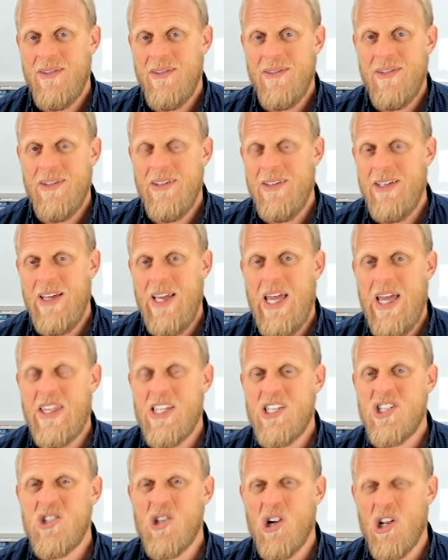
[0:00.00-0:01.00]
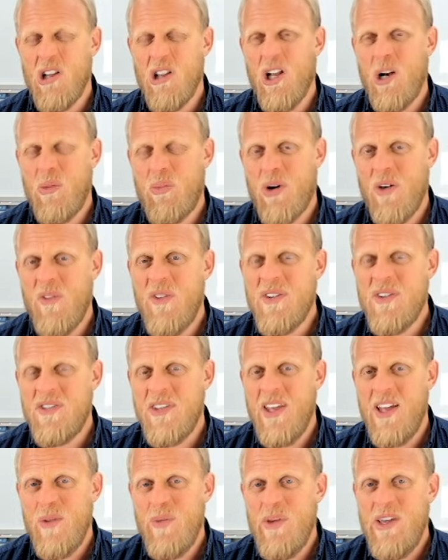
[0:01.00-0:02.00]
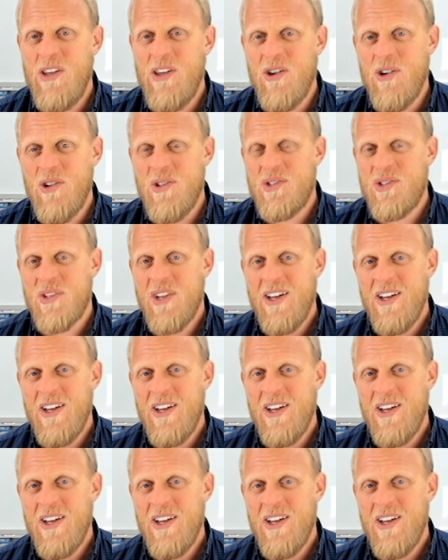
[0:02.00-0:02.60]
yeah, there's not a lot of profits there to be used